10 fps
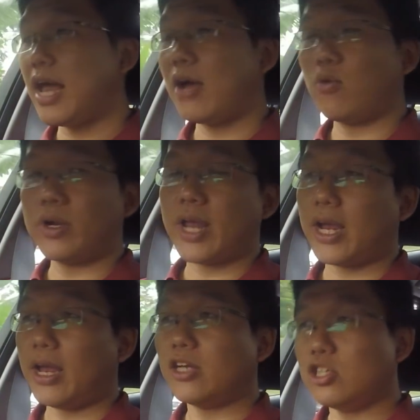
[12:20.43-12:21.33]
I
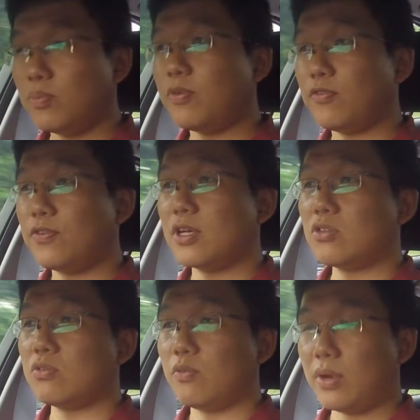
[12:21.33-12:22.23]
actually prefer
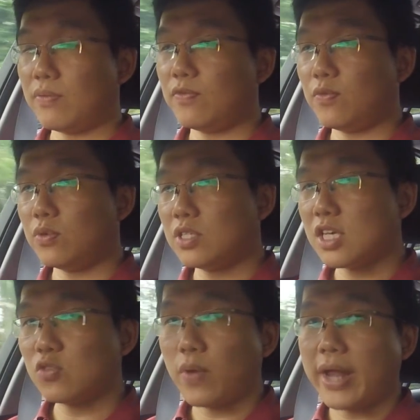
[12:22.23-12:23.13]
to, with
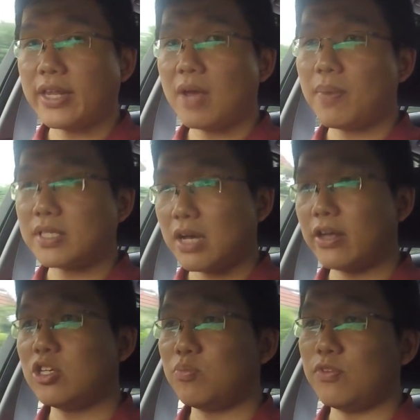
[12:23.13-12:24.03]
such wear and tear parts, I
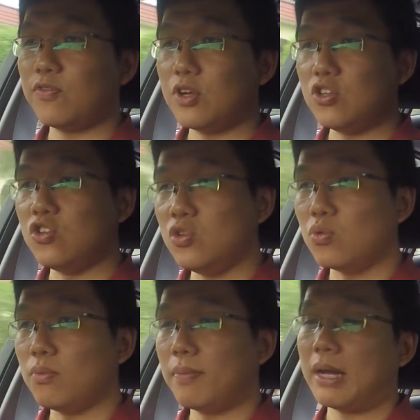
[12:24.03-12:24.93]
actually prefer
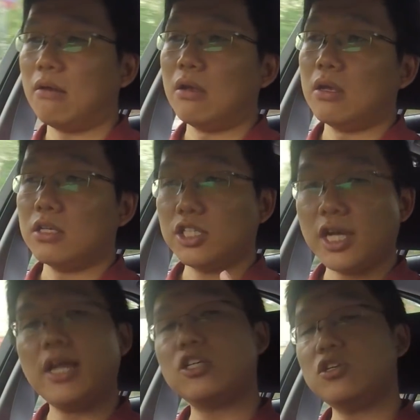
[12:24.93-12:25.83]
new. But
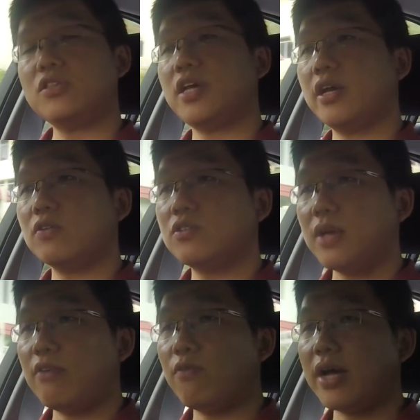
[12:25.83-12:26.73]
Syed actually
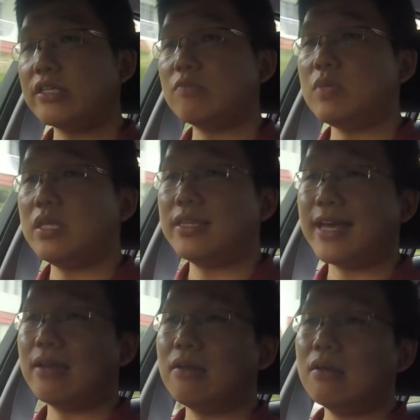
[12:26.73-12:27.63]
advises me
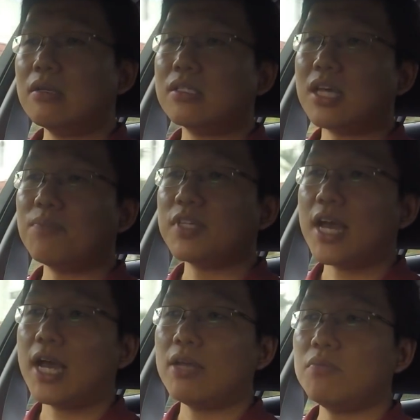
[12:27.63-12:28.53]
that
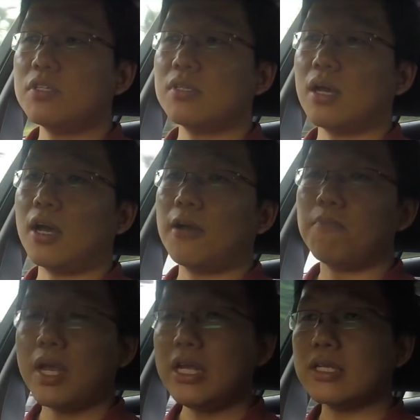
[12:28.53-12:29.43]
sometimes,
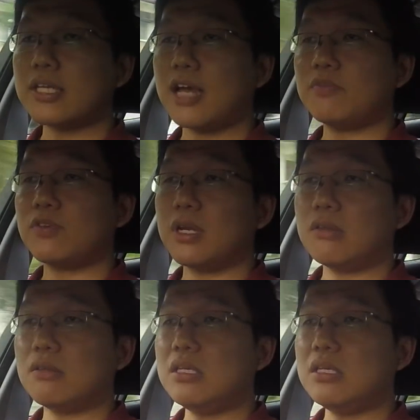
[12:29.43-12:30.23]
many a times, right,